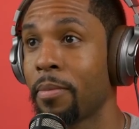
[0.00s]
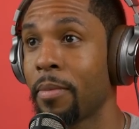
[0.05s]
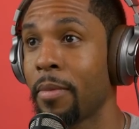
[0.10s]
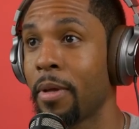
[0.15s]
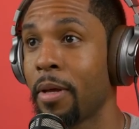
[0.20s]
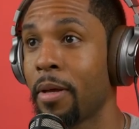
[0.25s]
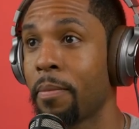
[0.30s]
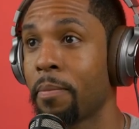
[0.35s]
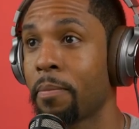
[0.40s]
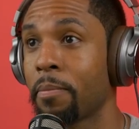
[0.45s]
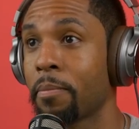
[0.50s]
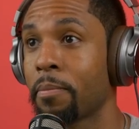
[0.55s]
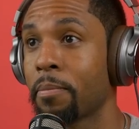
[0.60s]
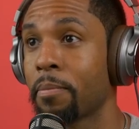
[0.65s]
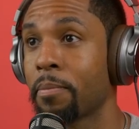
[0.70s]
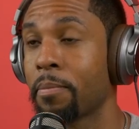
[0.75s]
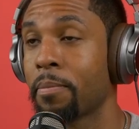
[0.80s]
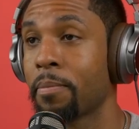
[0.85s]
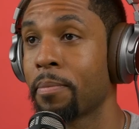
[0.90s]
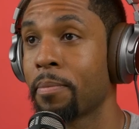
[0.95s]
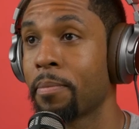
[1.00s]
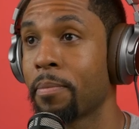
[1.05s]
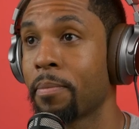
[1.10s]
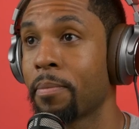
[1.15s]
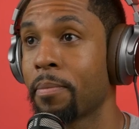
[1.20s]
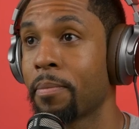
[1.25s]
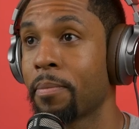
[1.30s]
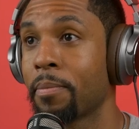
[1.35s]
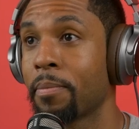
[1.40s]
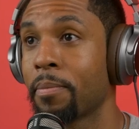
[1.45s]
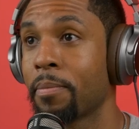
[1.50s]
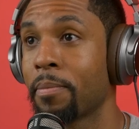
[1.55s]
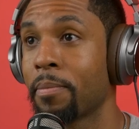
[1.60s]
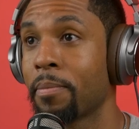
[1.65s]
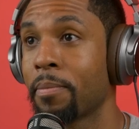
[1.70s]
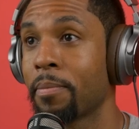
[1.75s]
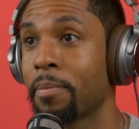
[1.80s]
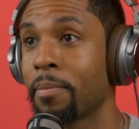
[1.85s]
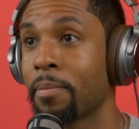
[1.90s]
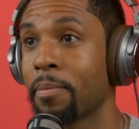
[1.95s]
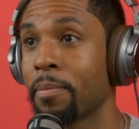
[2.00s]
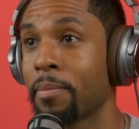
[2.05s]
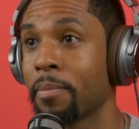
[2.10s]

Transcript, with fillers: Yeah. Uh